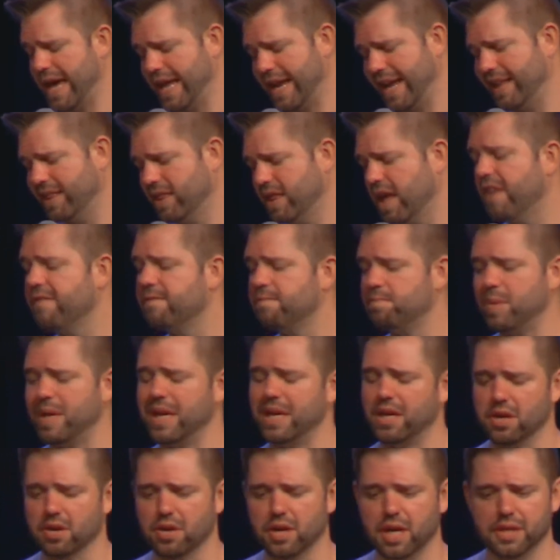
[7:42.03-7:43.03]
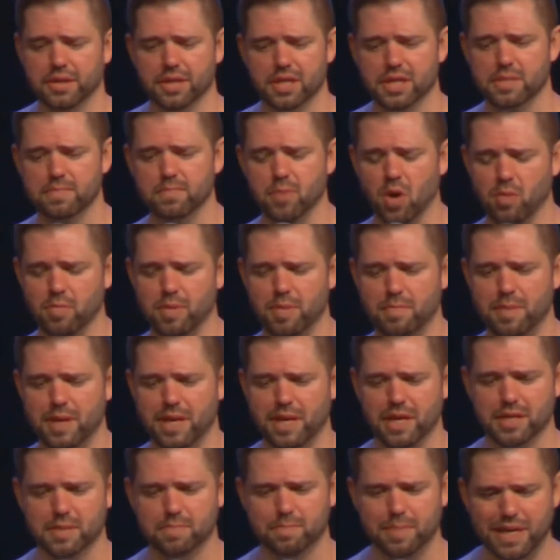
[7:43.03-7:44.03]
And I love Peter in this moment
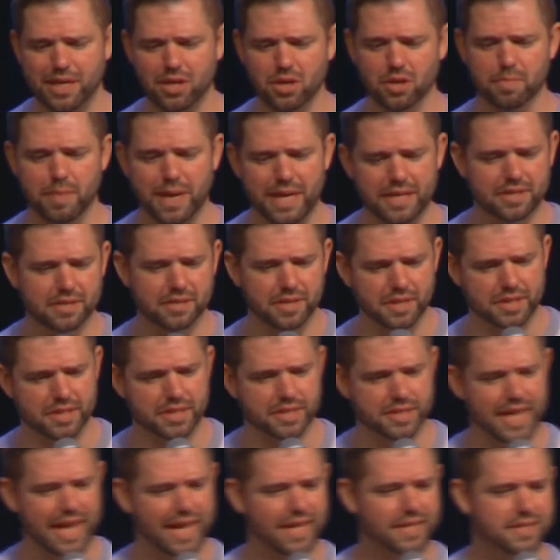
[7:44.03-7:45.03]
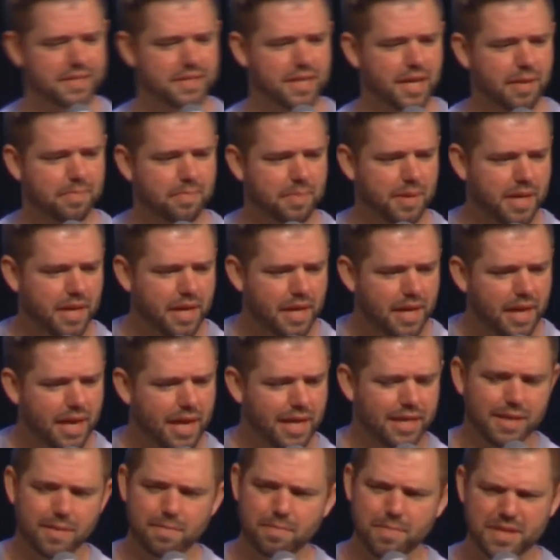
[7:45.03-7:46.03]
because Peter basically stands up
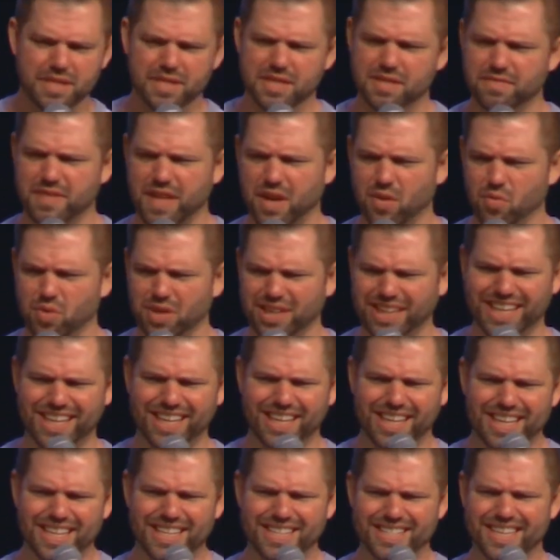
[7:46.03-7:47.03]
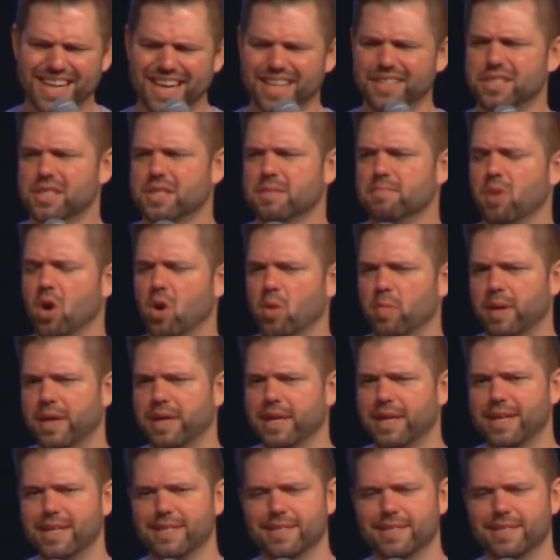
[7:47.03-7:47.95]
in the midst of that really tense moment.